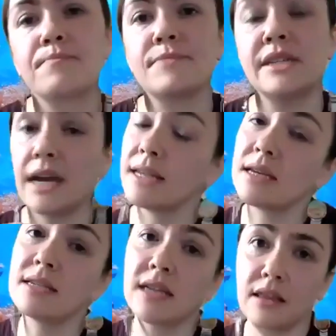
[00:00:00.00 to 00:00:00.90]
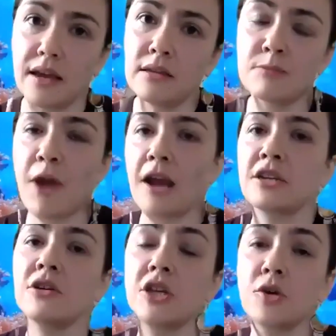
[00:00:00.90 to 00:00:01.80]
designs and deadlines,
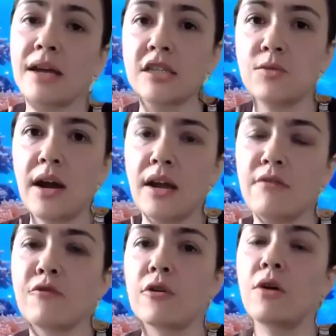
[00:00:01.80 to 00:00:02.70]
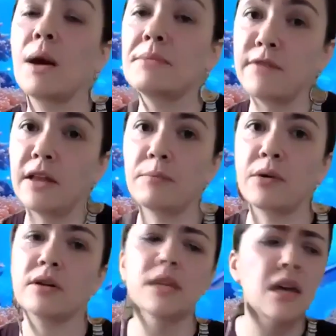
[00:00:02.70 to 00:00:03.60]
practical UX UI for web
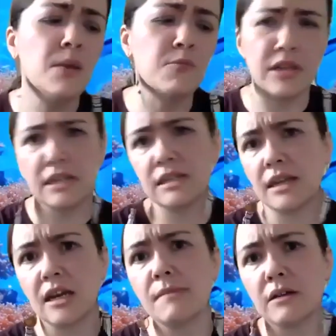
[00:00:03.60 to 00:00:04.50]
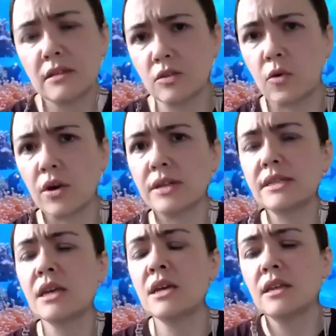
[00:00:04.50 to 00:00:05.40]
developers. I'm really excited about this course.
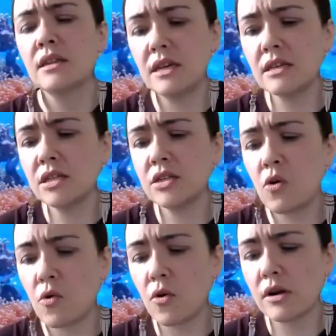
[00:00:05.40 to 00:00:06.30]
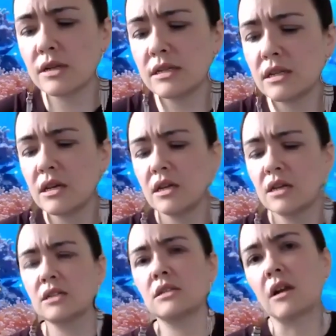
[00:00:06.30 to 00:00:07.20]
This course
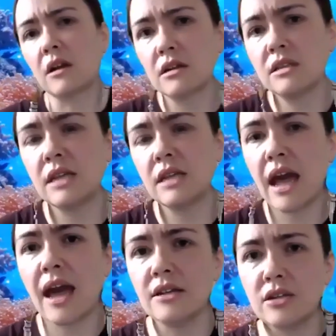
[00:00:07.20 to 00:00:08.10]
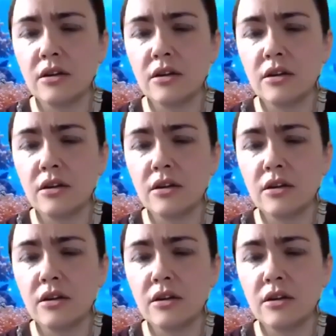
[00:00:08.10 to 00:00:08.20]
starts at